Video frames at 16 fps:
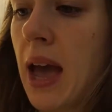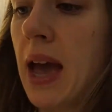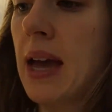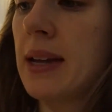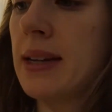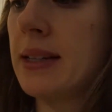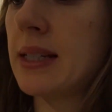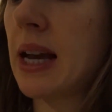
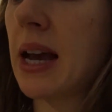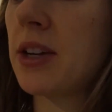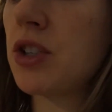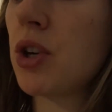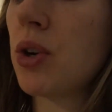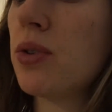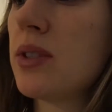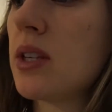and I
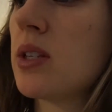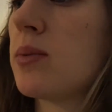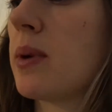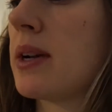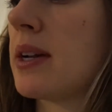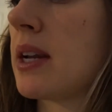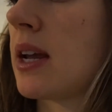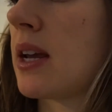chose this
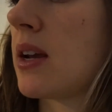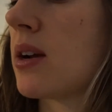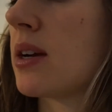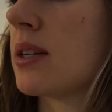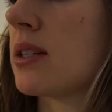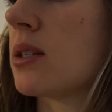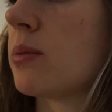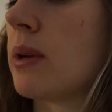one here
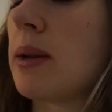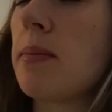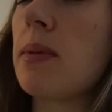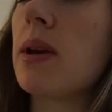in Sweden